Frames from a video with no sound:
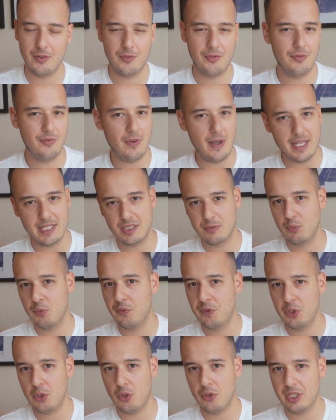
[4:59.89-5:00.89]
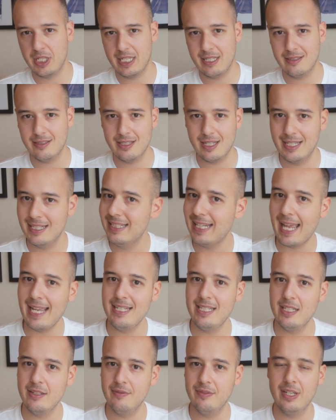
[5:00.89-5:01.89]
fast-moving audience,
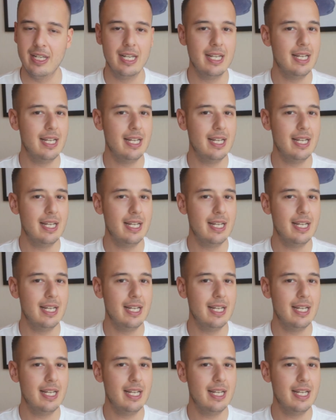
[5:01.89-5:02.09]
native